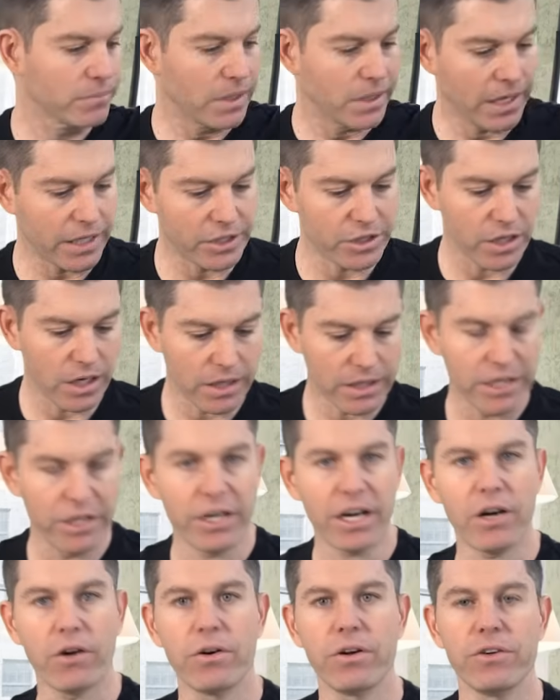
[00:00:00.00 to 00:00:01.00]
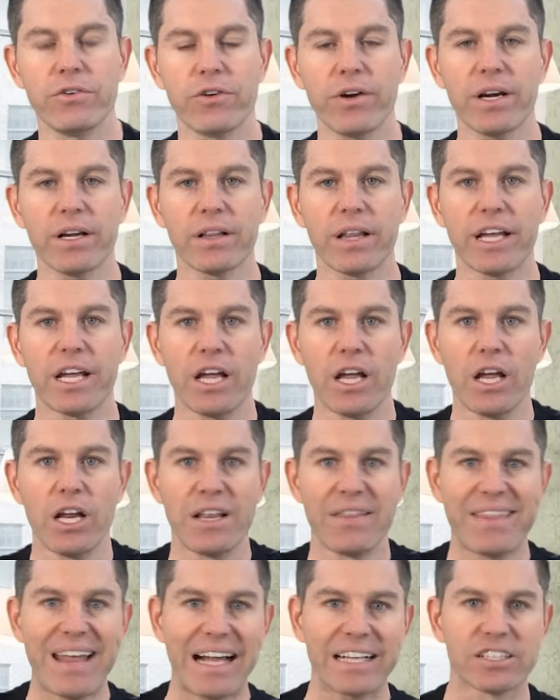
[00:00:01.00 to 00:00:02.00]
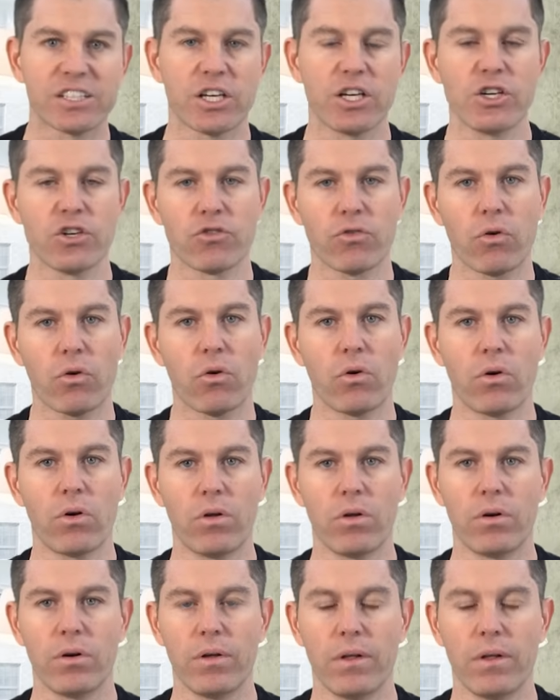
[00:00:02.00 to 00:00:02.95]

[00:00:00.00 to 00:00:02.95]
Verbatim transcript: hey uh, can you get her a new drink like that's control